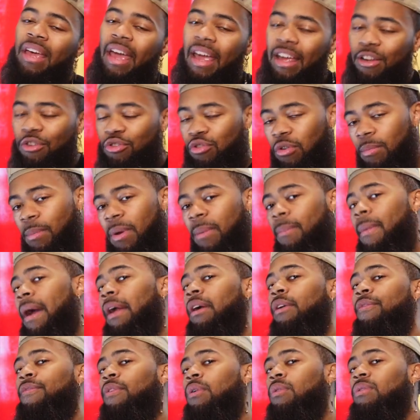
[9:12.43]
instrument
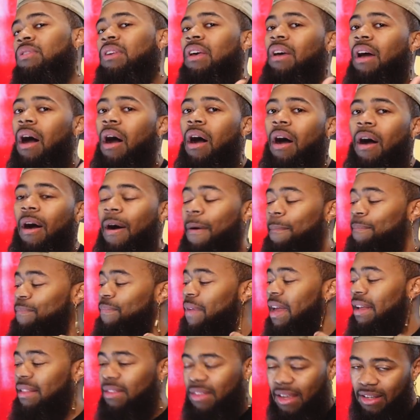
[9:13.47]
microphones, uh,
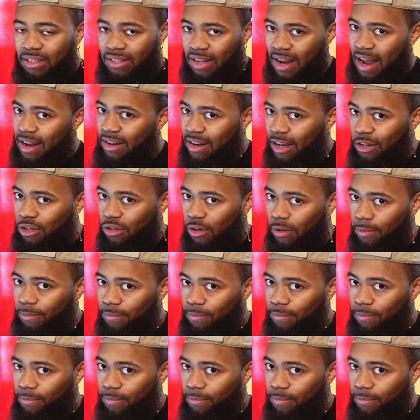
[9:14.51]
and things of that nature.